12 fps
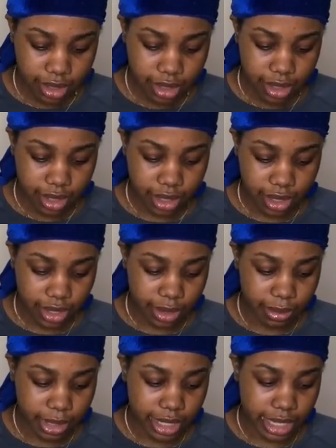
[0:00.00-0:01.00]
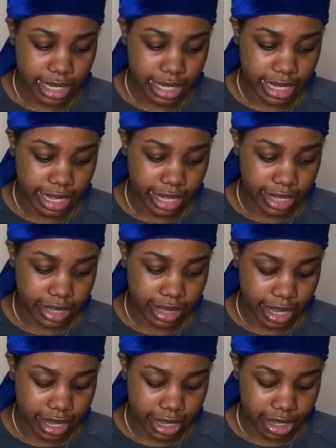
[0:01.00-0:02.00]
So I'm just gonna get
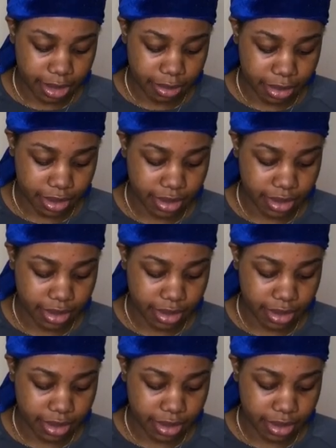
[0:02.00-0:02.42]
that up.